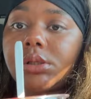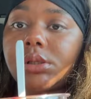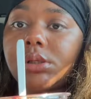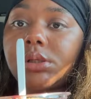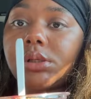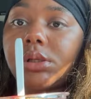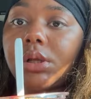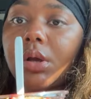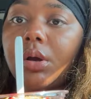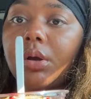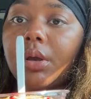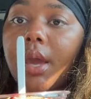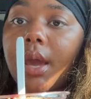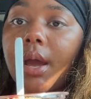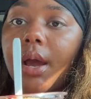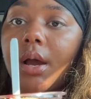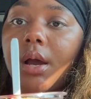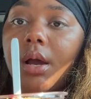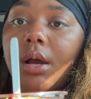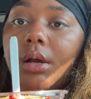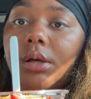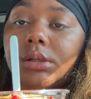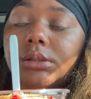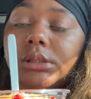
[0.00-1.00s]
So
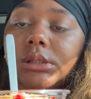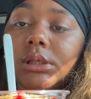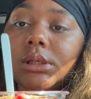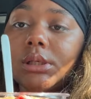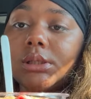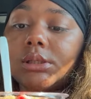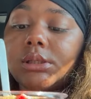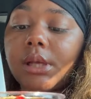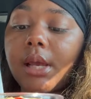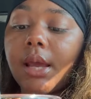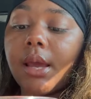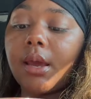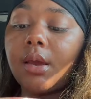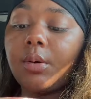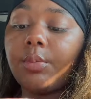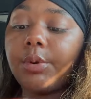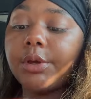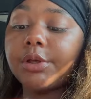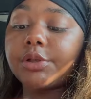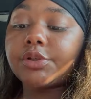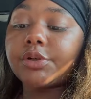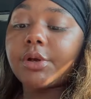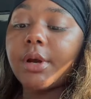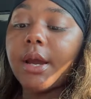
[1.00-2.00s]
y'all, today
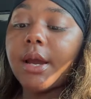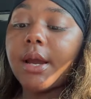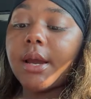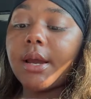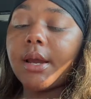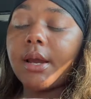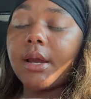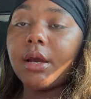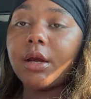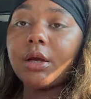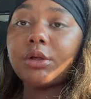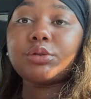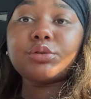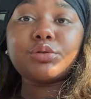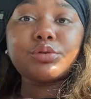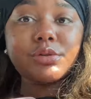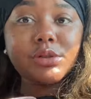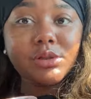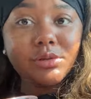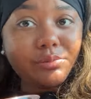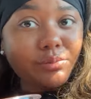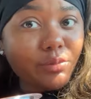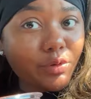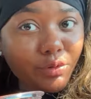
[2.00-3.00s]
we try a new
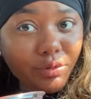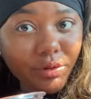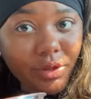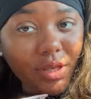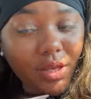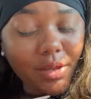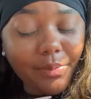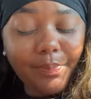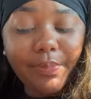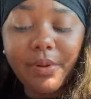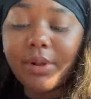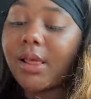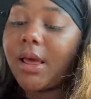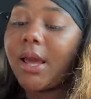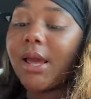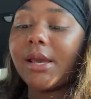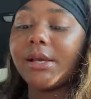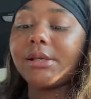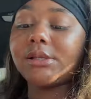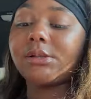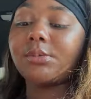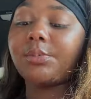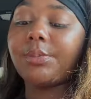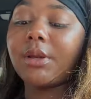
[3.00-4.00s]
smoothie
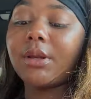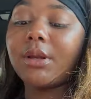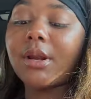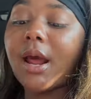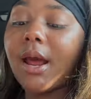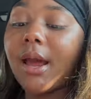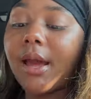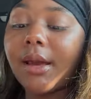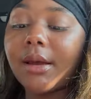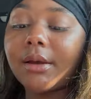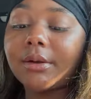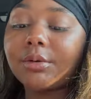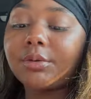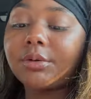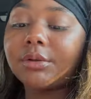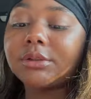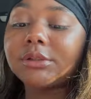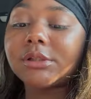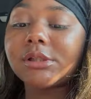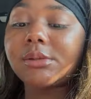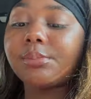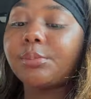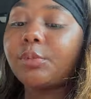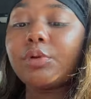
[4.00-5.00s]
place. We not going
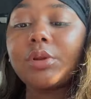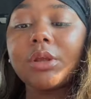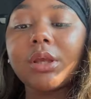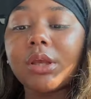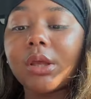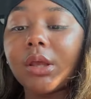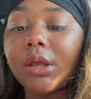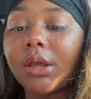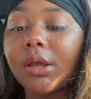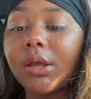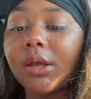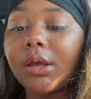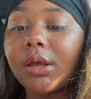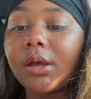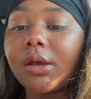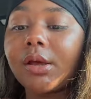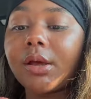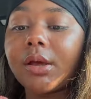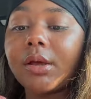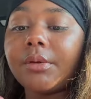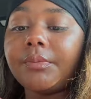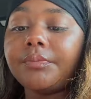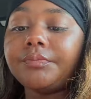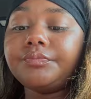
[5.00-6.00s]
to Smoothie King
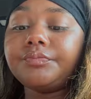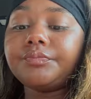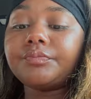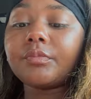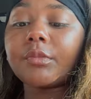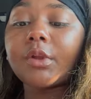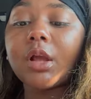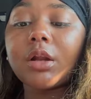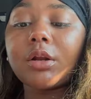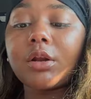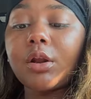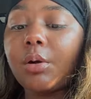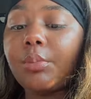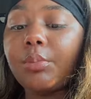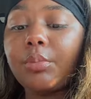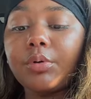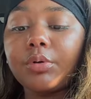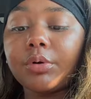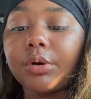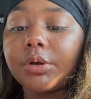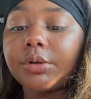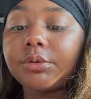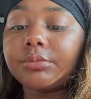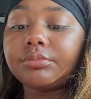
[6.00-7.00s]
no
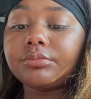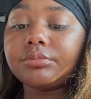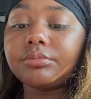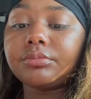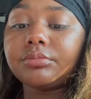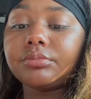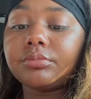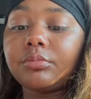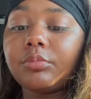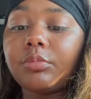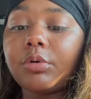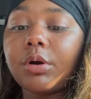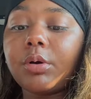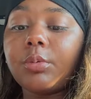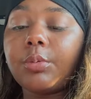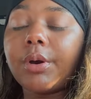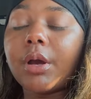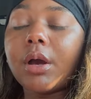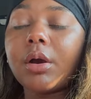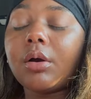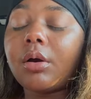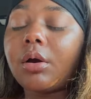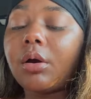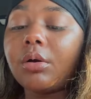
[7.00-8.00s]
more. Well, we
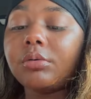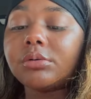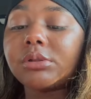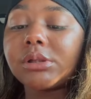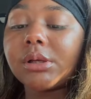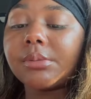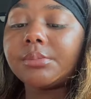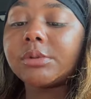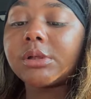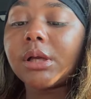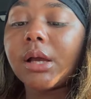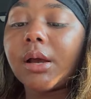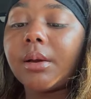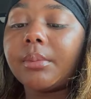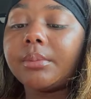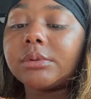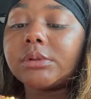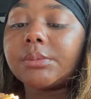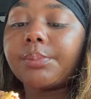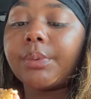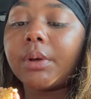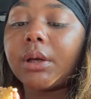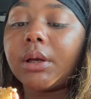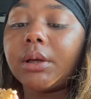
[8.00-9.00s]
gonna go
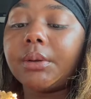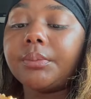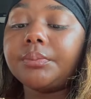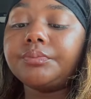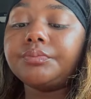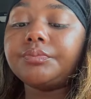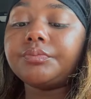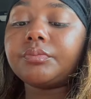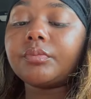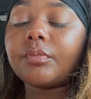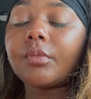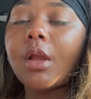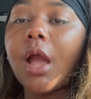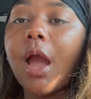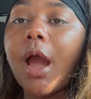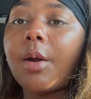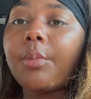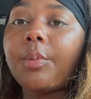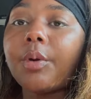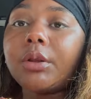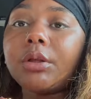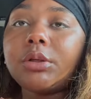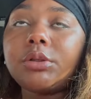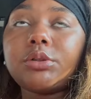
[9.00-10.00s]
sometimes, but I
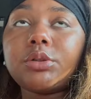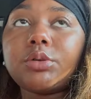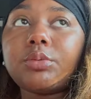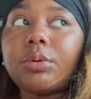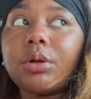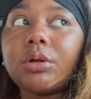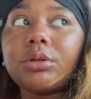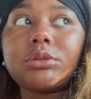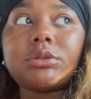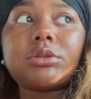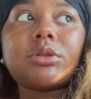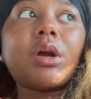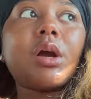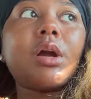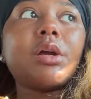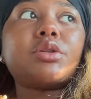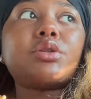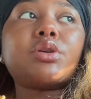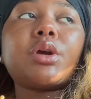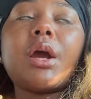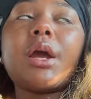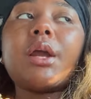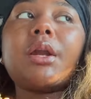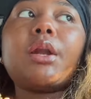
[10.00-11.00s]
really do want to start
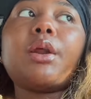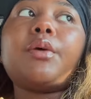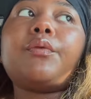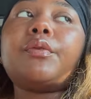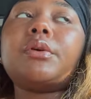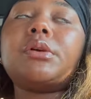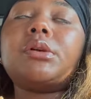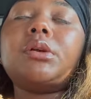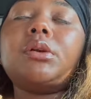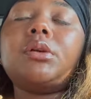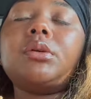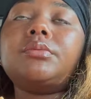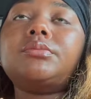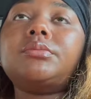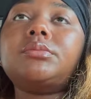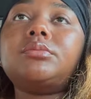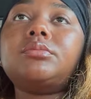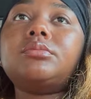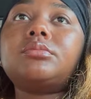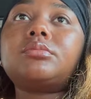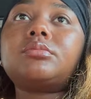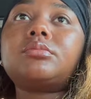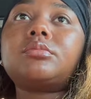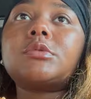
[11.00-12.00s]
trying different
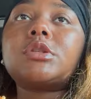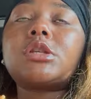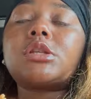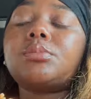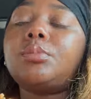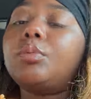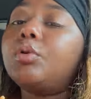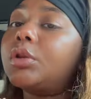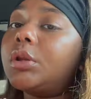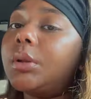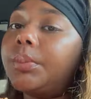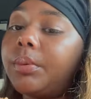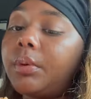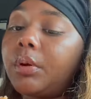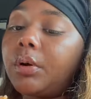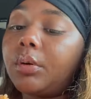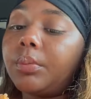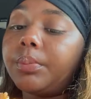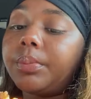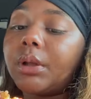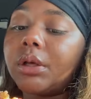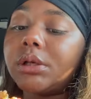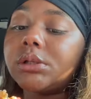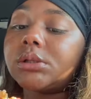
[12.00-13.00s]
smoothie
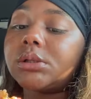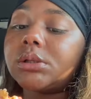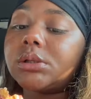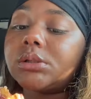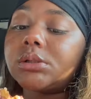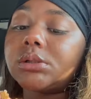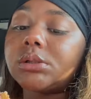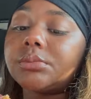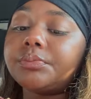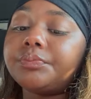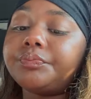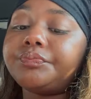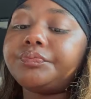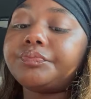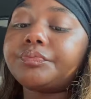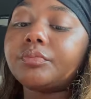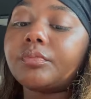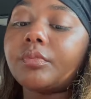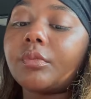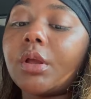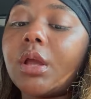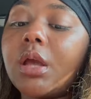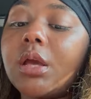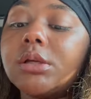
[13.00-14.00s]
bowl places.
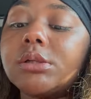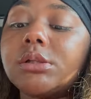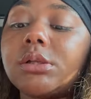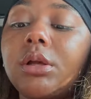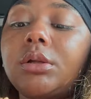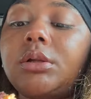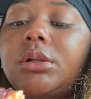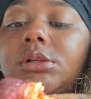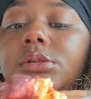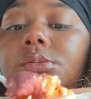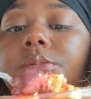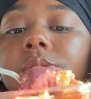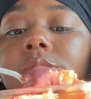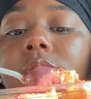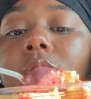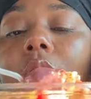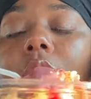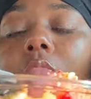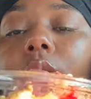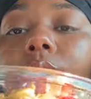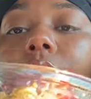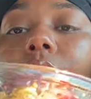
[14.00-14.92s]
So this one's called